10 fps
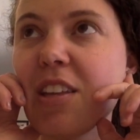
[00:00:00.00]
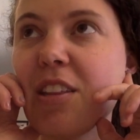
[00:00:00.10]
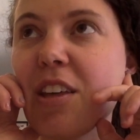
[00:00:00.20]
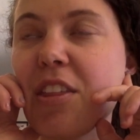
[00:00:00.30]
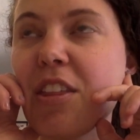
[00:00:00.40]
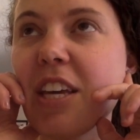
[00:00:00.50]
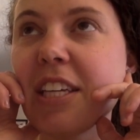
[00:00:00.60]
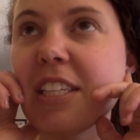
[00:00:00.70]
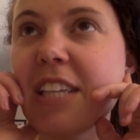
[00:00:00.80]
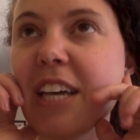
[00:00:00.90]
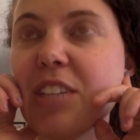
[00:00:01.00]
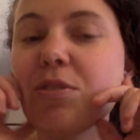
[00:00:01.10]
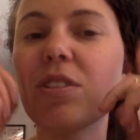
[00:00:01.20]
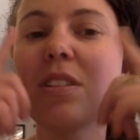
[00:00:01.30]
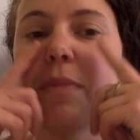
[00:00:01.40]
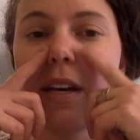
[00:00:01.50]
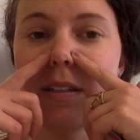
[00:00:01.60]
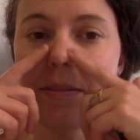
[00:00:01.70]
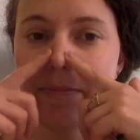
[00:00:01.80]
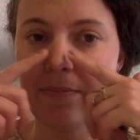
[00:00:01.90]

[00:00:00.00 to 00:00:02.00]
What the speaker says: the things that you smell,